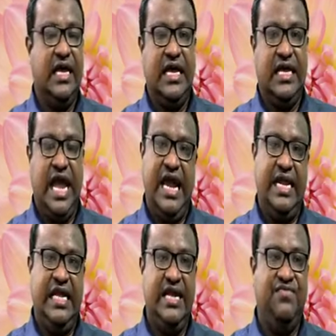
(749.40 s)
and
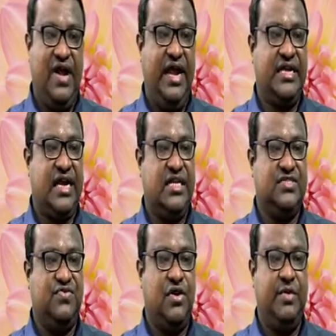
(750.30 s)
if I
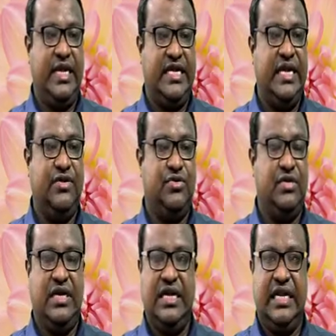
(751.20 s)
transform it in
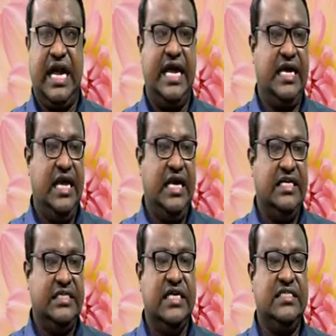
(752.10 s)
like,
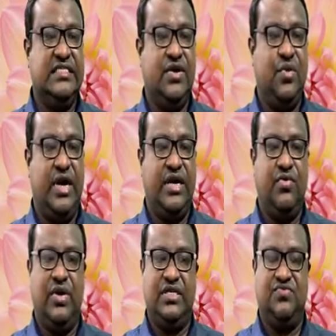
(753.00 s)
since the water
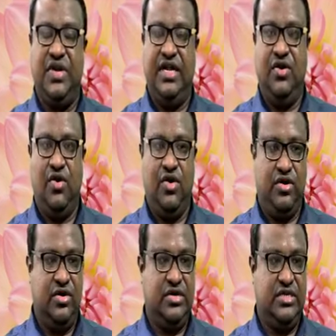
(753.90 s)
was very
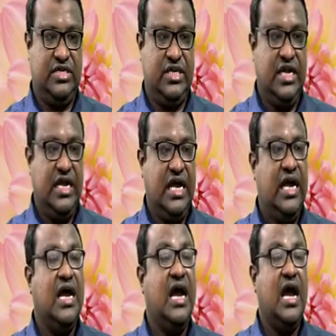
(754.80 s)
hot,
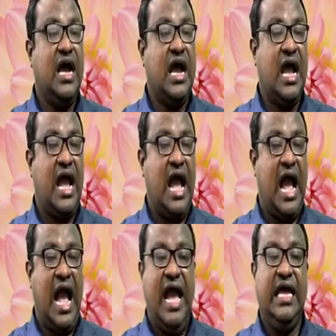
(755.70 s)

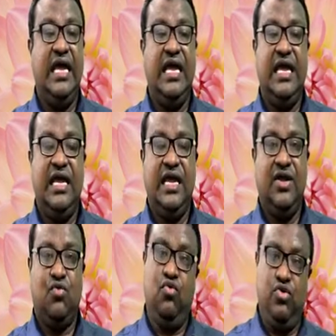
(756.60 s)
I
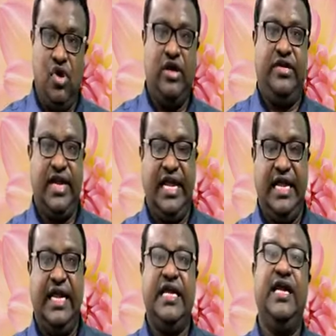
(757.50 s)
could not drink
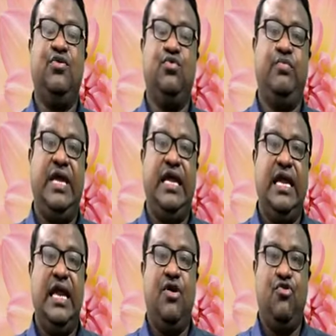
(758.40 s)
it, it would
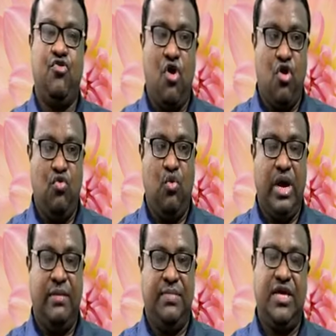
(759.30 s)
be wrong
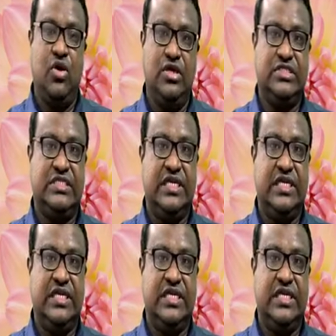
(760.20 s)
one, because